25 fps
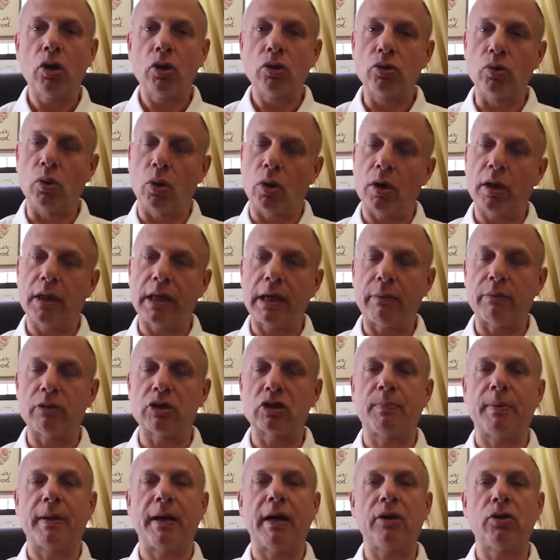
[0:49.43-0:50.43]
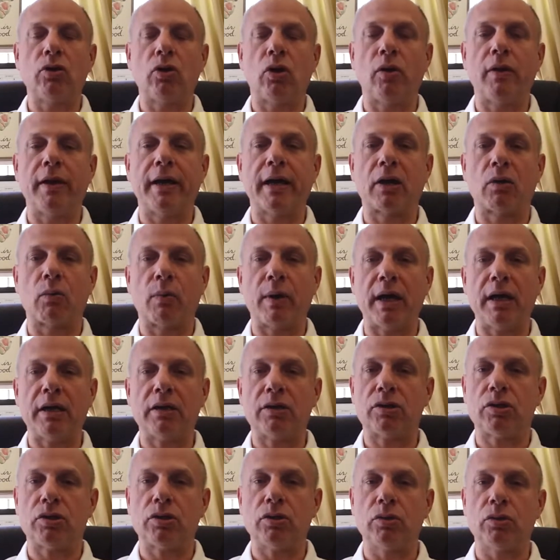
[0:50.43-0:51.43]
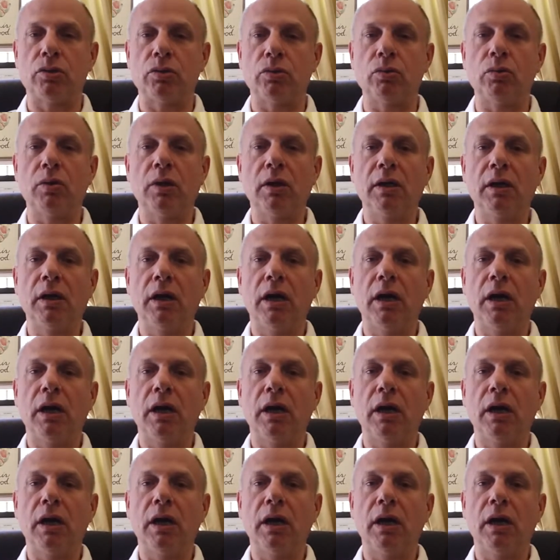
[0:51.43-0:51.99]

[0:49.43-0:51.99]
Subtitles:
nor do they respond all that great to